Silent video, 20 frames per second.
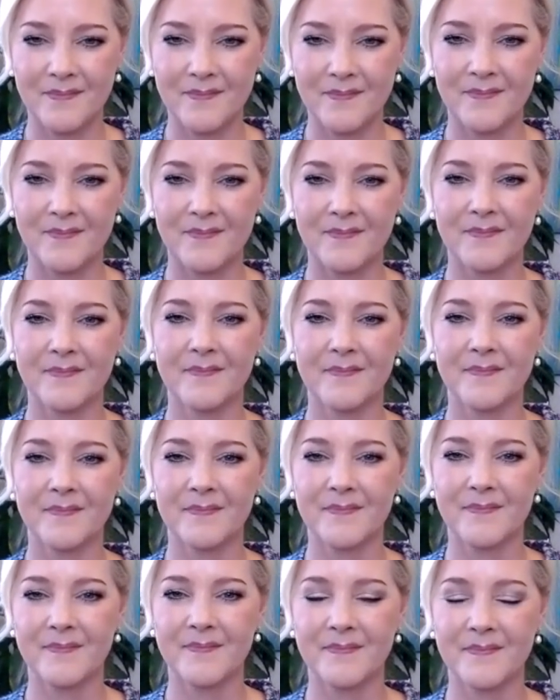
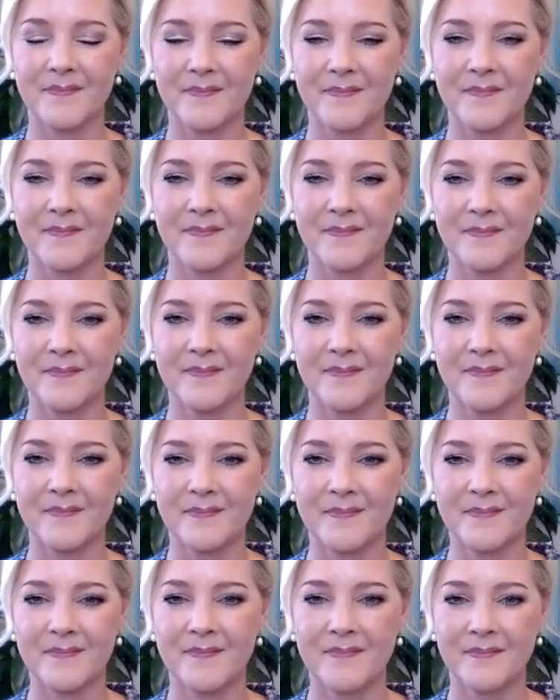
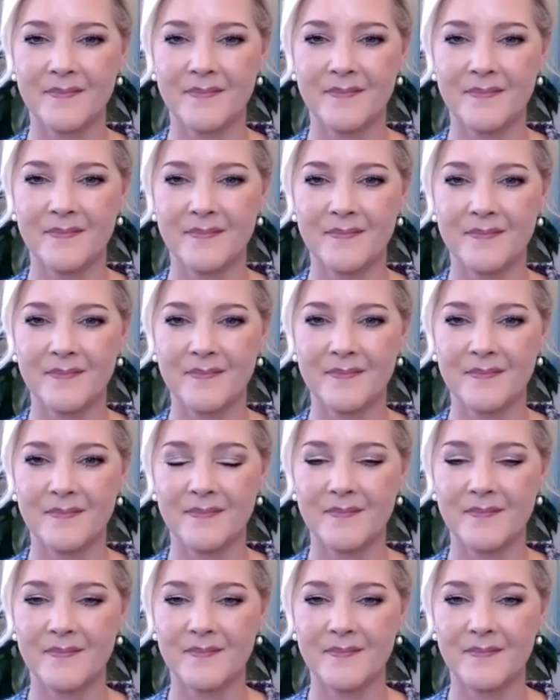
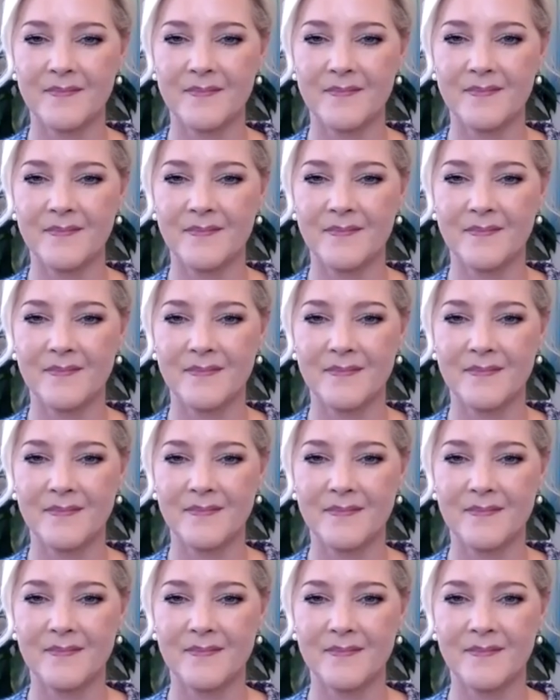
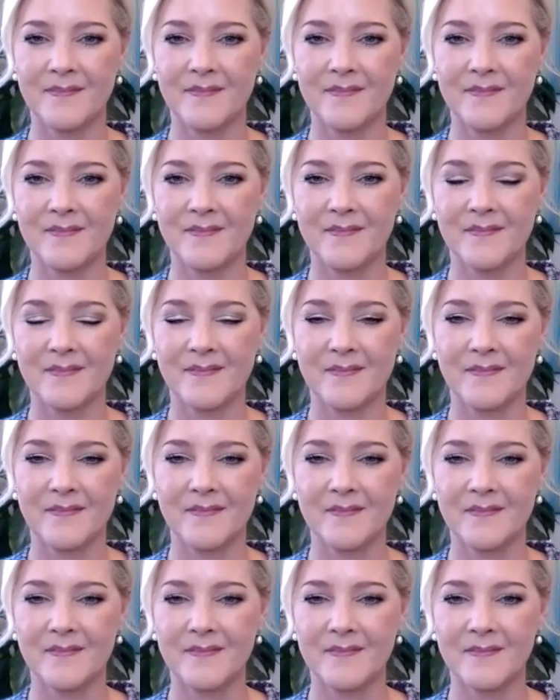
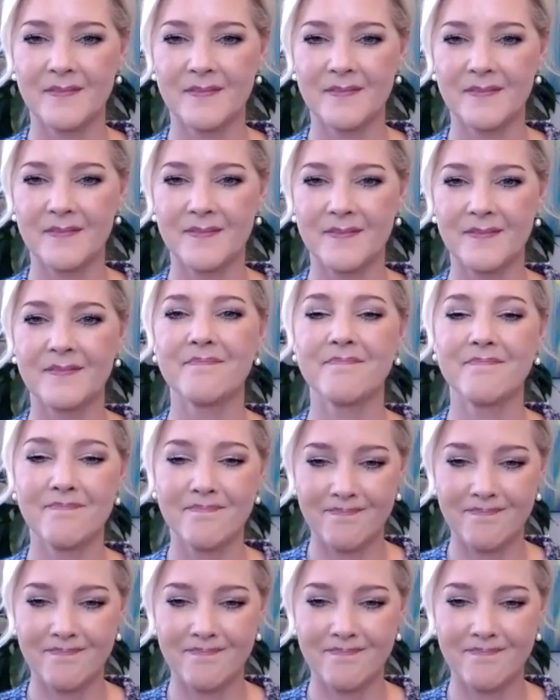No words are spoken by the person on screen.